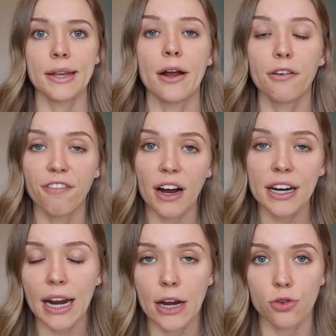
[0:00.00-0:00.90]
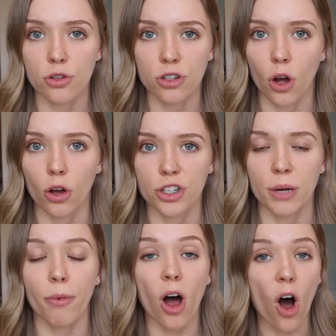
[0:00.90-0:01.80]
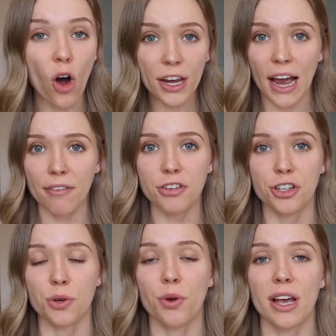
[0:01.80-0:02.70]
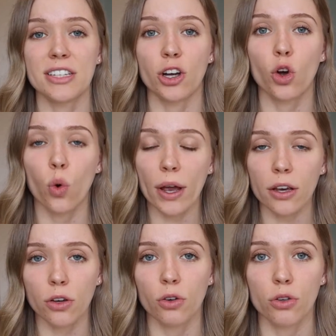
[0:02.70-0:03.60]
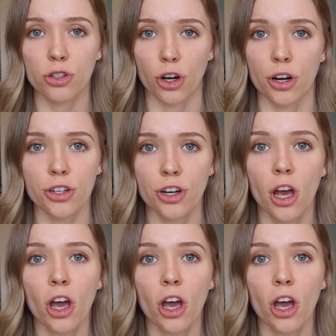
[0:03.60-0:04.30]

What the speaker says: Now to find an entrance scholarship, all you have to do is a quick Google search